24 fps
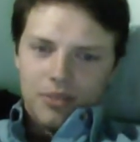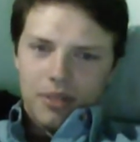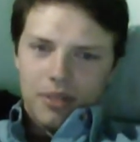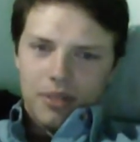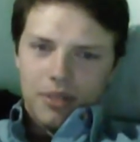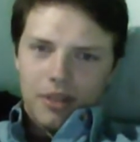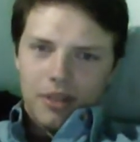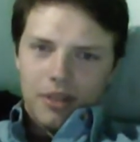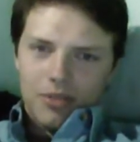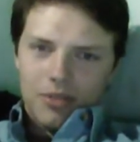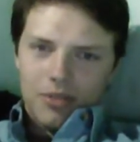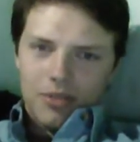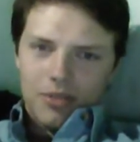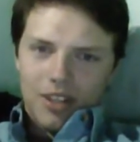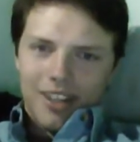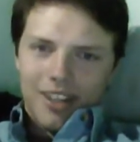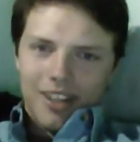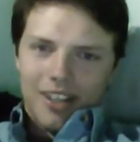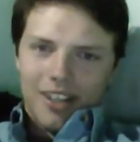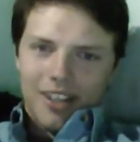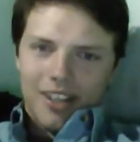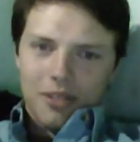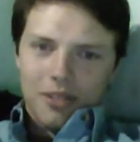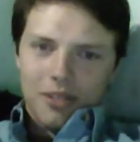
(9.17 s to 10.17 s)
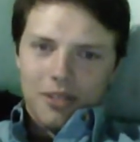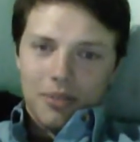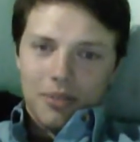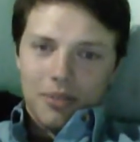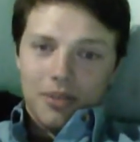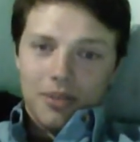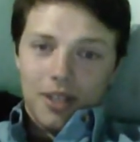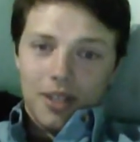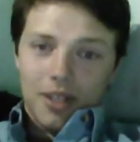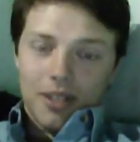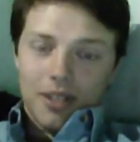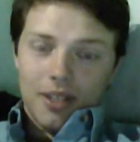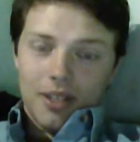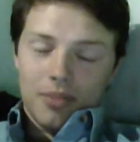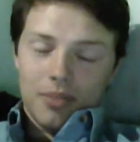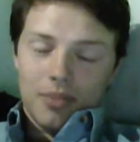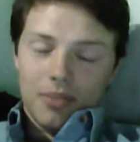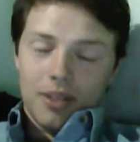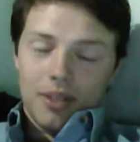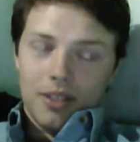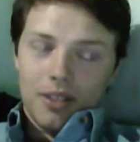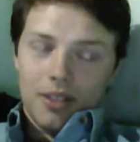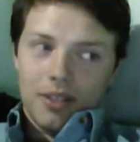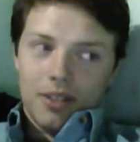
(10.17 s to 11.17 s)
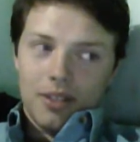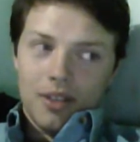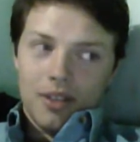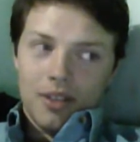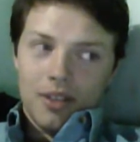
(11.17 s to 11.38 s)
but I'm trying to catch up with you guys because,